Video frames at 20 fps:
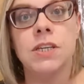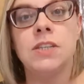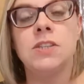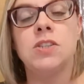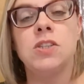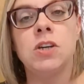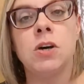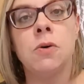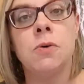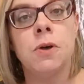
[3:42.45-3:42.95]
And
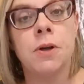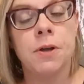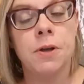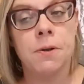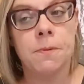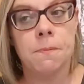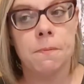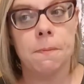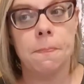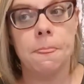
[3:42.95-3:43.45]
so
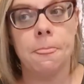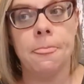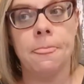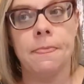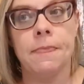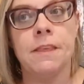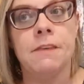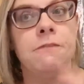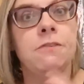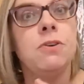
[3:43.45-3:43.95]

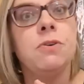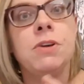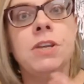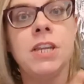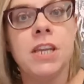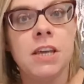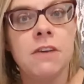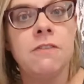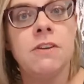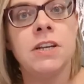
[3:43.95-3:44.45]
if you can
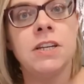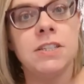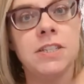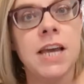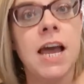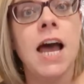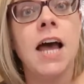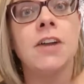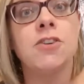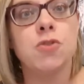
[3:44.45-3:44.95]
even
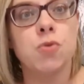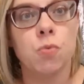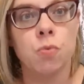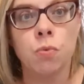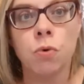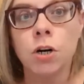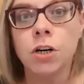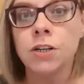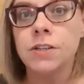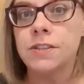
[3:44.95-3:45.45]
attach
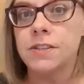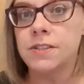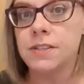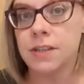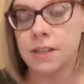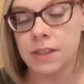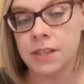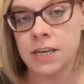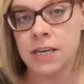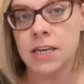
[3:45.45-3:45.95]
words to
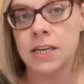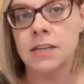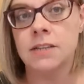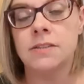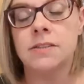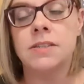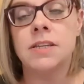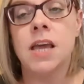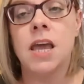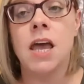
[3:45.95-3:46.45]
things,